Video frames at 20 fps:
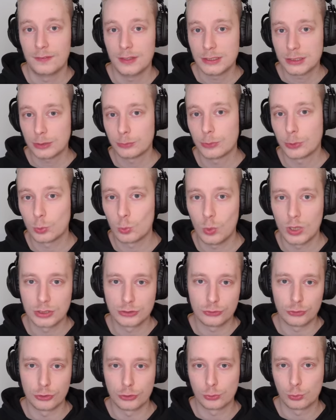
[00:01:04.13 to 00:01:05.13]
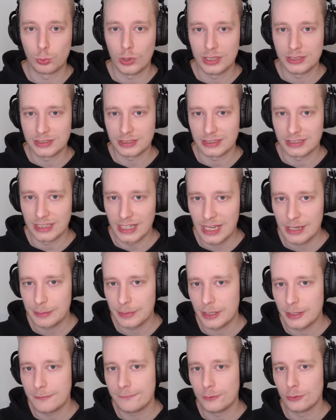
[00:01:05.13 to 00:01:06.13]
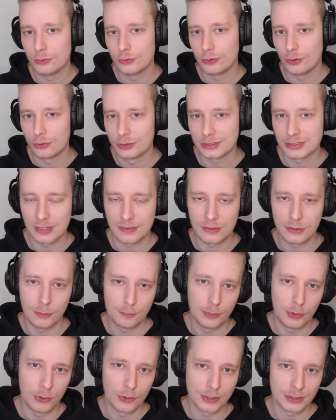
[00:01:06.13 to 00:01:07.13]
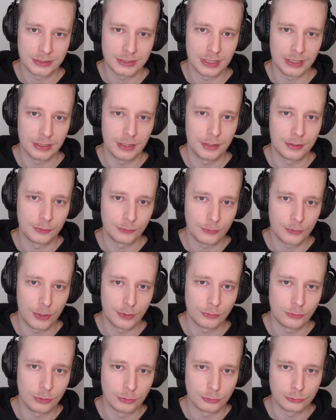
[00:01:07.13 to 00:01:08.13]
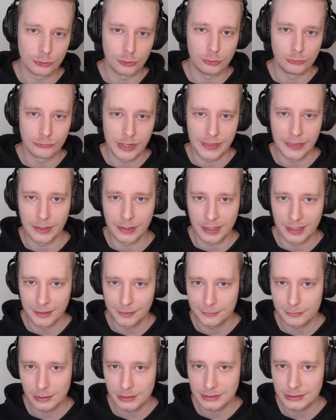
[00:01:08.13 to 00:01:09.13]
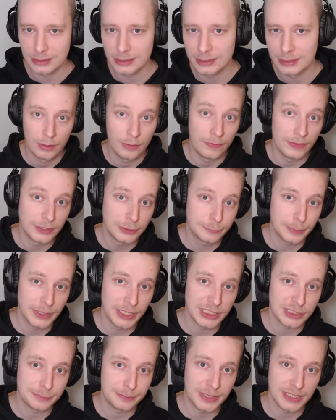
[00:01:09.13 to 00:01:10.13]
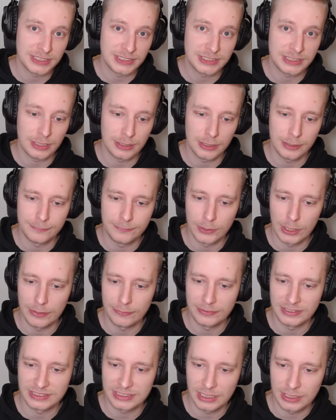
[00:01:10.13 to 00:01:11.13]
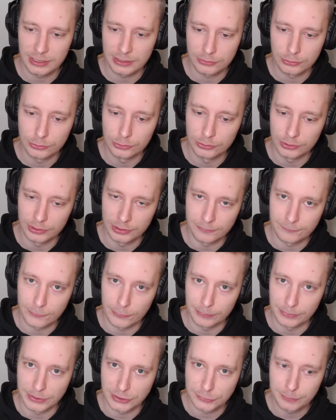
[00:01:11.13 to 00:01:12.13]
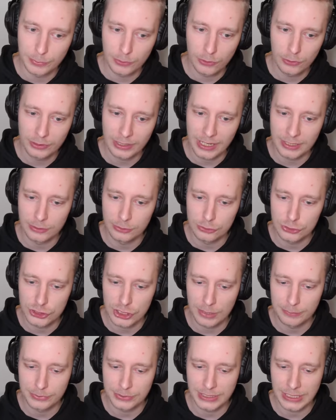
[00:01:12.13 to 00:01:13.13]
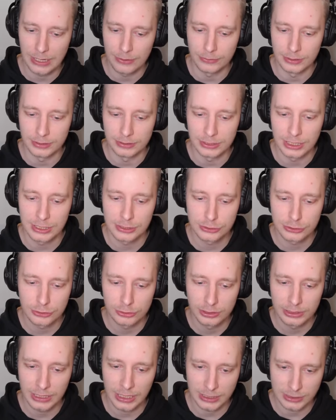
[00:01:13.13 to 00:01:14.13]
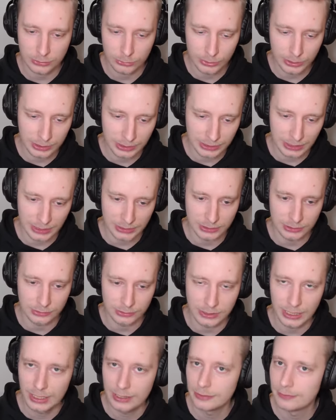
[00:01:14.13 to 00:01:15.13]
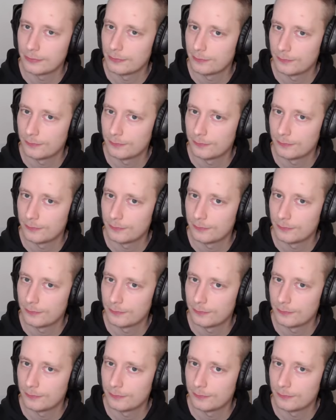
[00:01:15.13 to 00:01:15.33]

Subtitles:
This can work once or twice a game if you notice that the opponents take underground control rather carelessly. This play is best done if you have decided to do it from the spawn and you jump down intentionally as quickly as you can.